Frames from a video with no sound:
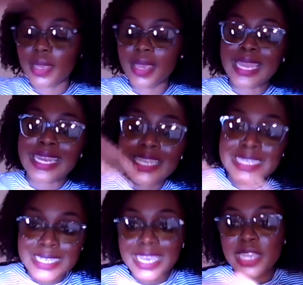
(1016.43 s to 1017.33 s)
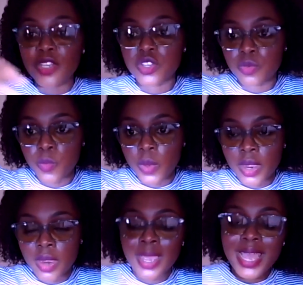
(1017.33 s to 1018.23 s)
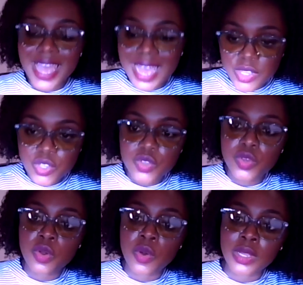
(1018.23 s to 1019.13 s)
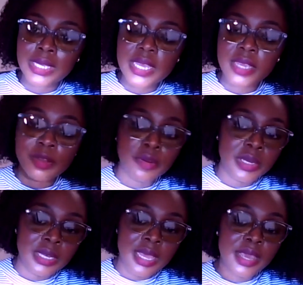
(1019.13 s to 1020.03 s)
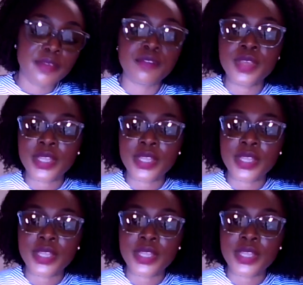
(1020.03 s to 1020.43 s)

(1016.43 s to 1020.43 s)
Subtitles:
an indication where, as you go on later in life,